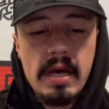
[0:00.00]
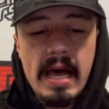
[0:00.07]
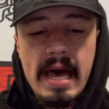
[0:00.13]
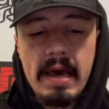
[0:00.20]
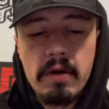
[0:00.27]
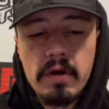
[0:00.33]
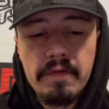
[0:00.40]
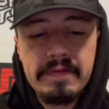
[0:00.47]
I
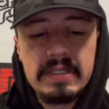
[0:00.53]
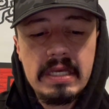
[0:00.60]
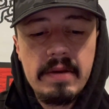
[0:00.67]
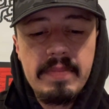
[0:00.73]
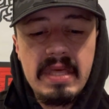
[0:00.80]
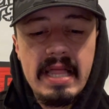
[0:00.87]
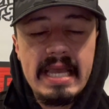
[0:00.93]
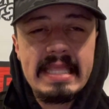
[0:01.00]
don't know if it's going to
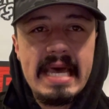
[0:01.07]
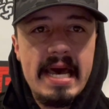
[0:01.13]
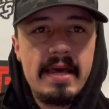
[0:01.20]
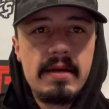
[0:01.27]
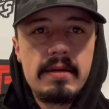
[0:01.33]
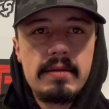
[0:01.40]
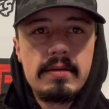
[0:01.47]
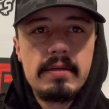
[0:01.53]
be like
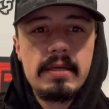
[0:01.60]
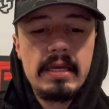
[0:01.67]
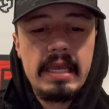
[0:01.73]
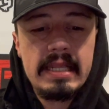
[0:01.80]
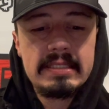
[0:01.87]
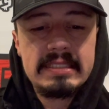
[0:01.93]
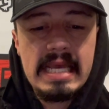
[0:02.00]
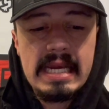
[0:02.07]
that
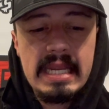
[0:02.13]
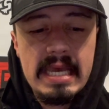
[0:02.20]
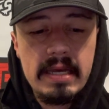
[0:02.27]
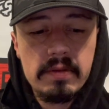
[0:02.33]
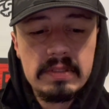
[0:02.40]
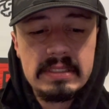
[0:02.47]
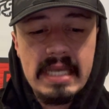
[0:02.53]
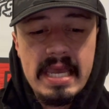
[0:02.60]
against San
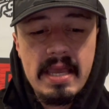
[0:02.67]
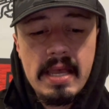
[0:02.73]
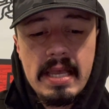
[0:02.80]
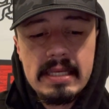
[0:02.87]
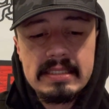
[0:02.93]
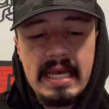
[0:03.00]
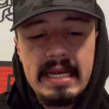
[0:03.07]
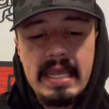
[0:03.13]
Diego State.
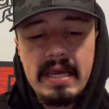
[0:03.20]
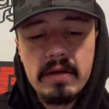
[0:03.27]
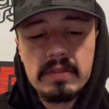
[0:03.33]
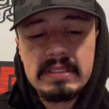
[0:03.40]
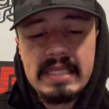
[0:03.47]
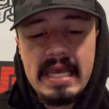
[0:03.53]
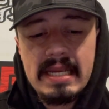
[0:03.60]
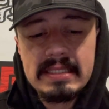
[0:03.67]
San Diego
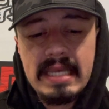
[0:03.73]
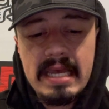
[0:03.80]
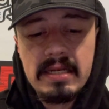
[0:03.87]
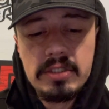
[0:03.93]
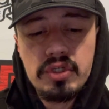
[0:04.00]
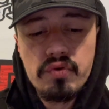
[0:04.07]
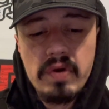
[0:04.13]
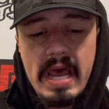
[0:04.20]
State is getting
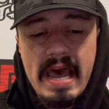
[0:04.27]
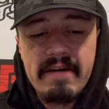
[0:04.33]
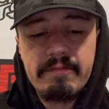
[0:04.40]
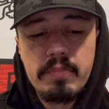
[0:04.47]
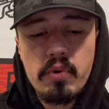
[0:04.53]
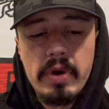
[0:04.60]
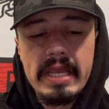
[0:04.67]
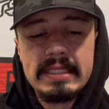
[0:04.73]
2.5
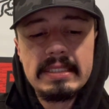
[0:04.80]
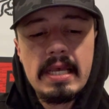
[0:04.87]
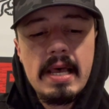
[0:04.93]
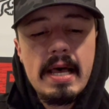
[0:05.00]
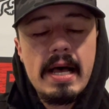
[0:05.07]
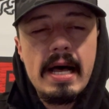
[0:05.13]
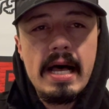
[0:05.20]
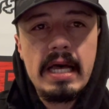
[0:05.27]
points.
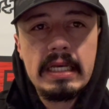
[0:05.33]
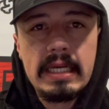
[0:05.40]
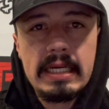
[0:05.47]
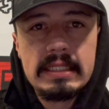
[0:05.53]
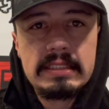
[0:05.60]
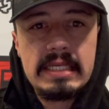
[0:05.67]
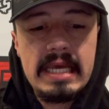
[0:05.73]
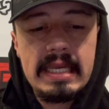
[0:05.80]
I'm going
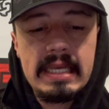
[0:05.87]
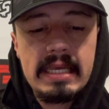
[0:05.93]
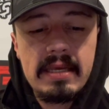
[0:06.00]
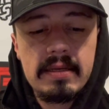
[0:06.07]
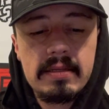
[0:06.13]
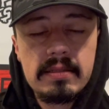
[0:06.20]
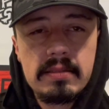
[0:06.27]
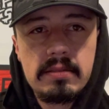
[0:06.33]
to take
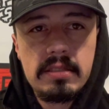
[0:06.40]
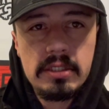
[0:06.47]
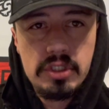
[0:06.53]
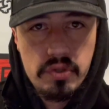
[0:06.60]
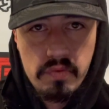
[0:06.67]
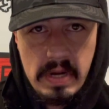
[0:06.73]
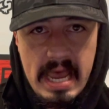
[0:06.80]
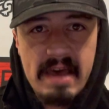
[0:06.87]
the
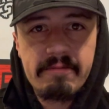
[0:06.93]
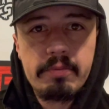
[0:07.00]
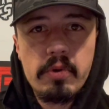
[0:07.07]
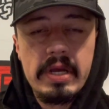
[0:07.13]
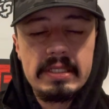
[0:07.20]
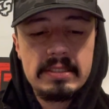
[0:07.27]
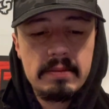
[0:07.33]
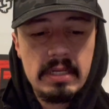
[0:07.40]
2.5
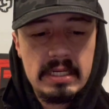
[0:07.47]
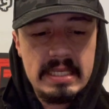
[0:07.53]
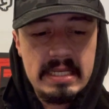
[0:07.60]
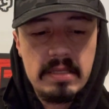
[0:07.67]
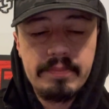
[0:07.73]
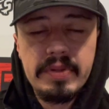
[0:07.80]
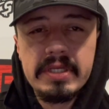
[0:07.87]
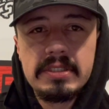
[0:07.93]
points. I'm going to take
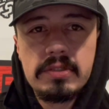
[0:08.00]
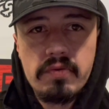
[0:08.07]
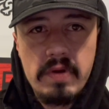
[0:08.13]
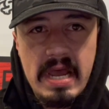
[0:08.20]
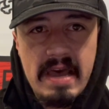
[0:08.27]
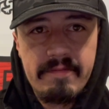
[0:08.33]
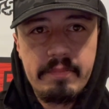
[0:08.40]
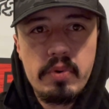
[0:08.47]
the plus
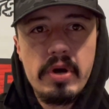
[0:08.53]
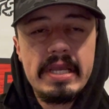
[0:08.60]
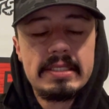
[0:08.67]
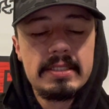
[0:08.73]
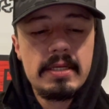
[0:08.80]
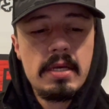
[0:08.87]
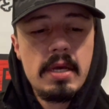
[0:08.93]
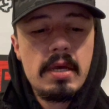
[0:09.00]
2.5
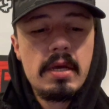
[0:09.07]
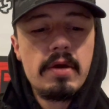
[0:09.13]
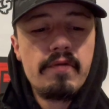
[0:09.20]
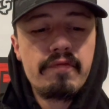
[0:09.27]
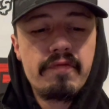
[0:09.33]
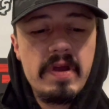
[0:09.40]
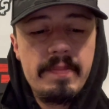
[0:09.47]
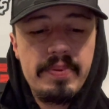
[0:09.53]
points.
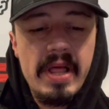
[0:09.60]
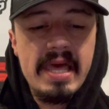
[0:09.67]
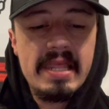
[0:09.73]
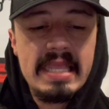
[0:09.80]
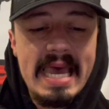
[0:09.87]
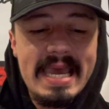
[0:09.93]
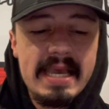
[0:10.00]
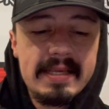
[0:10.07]
Free play
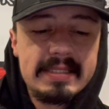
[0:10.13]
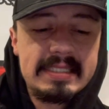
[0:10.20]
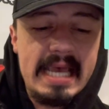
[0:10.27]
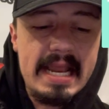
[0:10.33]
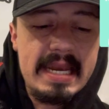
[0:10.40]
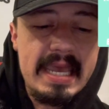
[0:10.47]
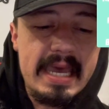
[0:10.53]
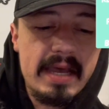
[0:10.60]
today,
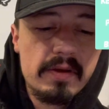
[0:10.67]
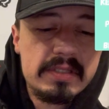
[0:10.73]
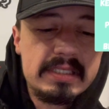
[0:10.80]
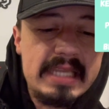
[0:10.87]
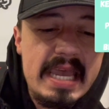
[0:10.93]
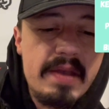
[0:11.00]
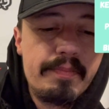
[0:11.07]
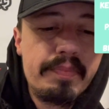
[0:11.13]
San Diego
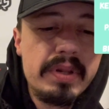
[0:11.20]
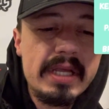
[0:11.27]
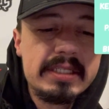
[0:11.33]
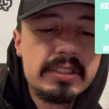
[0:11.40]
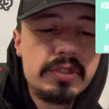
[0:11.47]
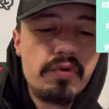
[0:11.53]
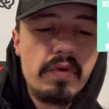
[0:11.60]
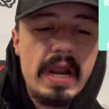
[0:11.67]
State
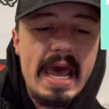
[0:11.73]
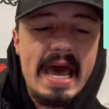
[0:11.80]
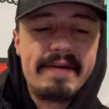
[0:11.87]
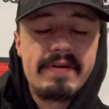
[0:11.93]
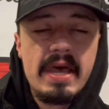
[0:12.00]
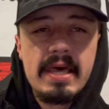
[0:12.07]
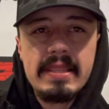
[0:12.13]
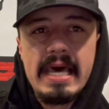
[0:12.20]
plus 2.5.
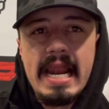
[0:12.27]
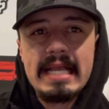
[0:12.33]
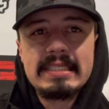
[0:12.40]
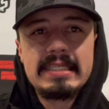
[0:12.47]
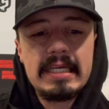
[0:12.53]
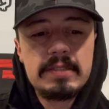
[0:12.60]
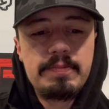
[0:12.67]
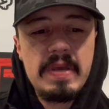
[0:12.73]
Then at
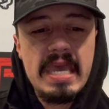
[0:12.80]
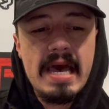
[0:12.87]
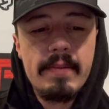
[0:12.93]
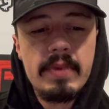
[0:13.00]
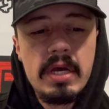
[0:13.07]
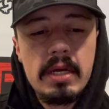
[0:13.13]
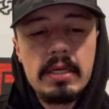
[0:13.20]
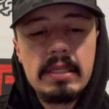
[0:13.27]
6 p.m.,
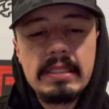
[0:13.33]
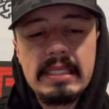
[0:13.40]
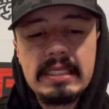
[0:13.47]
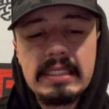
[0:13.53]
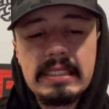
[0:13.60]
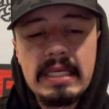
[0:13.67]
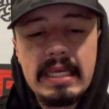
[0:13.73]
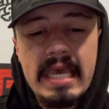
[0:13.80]
this
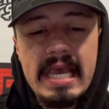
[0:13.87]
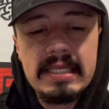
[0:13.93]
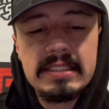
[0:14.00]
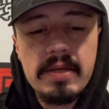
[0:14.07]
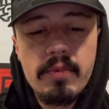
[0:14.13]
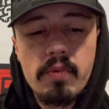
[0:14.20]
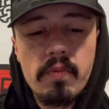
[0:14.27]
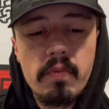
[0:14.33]
is in case
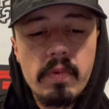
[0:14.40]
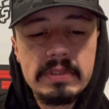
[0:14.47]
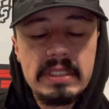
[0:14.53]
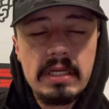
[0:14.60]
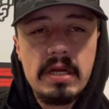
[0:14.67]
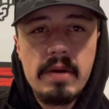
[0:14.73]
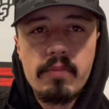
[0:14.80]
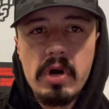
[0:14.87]
someone wants
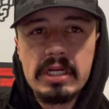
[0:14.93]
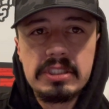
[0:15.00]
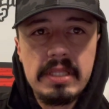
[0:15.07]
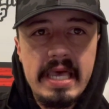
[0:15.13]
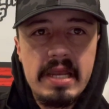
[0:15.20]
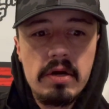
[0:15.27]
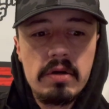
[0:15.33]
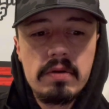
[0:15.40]
to come watch
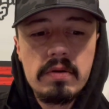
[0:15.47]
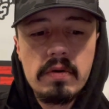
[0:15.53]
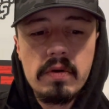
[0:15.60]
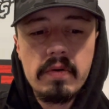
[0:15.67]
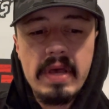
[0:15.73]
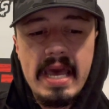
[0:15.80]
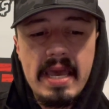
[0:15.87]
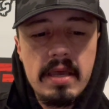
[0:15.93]
later.
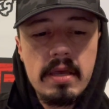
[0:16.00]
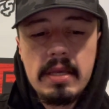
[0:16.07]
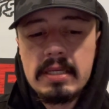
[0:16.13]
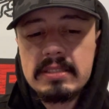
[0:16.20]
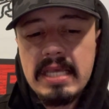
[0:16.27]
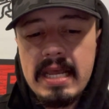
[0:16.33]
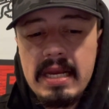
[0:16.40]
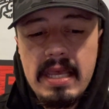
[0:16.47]
Okay,
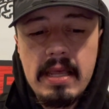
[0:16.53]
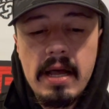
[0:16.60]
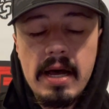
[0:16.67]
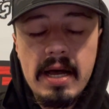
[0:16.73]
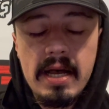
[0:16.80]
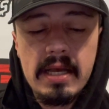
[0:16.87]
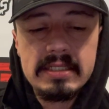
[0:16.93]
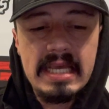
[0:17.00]
San
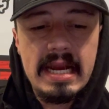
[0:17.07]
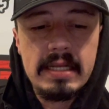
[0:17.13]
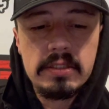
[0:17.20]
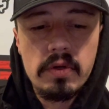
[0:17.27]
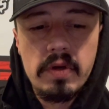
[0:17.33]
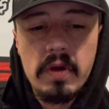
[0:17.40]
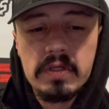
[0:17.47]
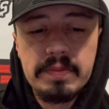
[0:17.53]

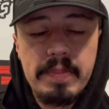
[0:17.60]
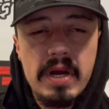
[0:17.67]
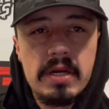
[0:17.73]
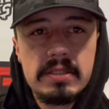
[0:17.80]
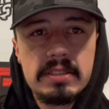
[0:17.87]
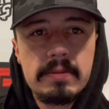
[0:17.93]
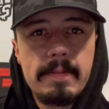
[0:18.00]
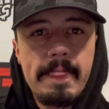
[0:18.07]
Antonio
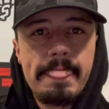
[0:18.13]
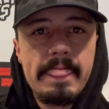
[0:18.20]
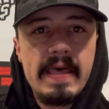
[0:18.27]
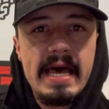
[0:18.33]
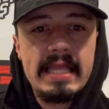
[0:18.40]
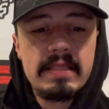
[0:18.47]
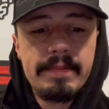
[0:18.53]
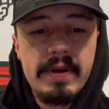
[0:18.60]
Spurs
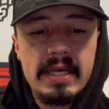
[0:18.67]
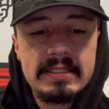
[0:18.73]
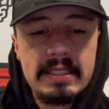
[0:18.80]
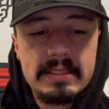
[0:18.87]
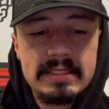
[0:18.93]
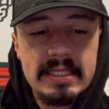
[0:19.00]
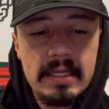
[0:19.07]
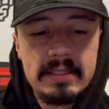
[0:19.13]
at the
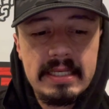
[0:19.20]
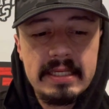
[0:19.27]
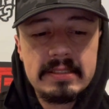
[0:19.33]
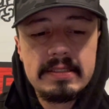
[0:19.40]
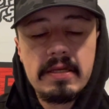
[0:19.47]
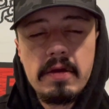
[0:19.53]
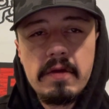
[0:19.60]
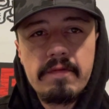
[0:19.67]
Boston
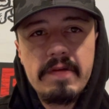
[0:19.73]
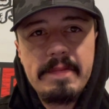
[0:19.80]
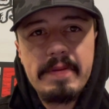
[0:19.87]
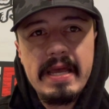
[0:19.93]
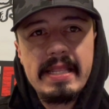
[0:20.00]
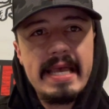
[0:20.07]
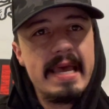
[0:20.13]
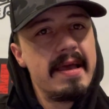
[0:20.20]
Celtics. Free play
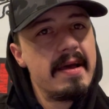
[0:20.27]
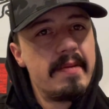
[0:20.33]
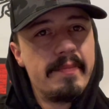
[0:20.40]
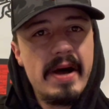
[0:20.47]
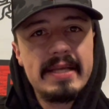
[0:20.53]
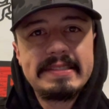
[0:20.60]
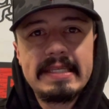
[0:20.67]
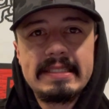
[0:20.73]
today,
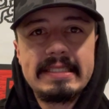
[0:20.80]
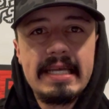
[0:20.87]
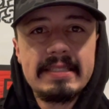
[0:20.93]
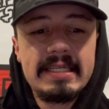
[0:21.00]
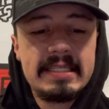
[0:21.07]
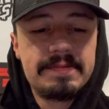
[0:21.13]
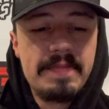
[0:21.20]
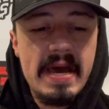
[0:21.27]
Boston
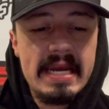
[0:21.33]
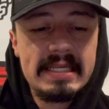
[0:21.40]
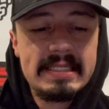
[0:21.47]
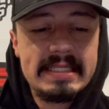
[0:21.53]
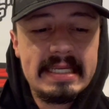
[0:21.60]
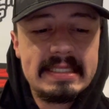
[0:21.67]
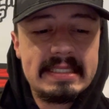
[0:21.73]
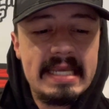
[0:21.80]
Celtics minus
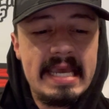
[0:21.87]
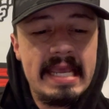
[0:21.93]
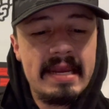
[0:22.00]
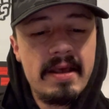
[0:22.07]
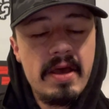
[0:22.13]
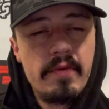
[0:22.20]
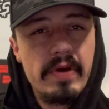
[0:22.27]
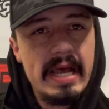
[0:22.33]

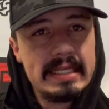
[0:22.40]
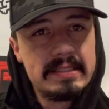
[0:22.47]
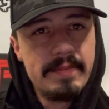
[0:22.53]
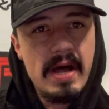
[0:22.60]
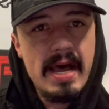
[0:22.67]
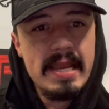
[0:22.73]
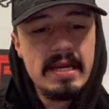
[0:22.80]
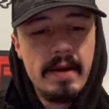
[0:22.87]
16. We got some
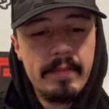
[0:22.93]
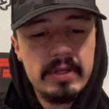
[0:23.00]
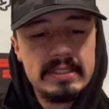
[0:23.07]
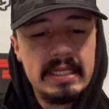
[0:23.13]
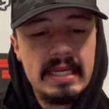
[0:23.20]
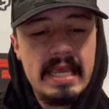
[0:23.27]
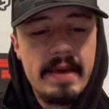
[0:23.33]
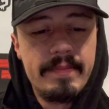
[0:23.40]
high numbers
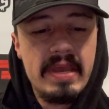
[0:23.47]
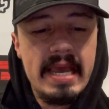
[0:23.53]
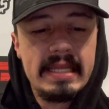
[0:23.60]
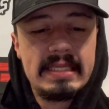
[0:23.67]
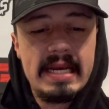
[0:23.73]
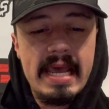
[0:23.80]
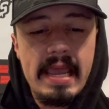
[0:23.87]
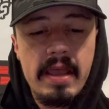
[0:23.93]
in the NBA
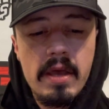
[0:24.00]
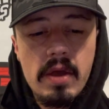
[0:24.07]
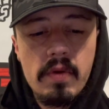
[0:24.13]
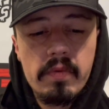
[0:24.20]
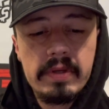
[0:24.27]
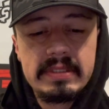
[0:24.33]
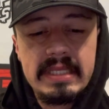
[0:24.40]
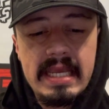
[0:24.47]
today.
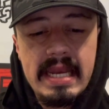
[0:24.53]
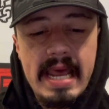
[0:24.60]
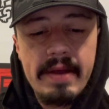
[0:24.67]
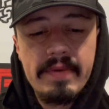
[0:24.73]
We're seeing that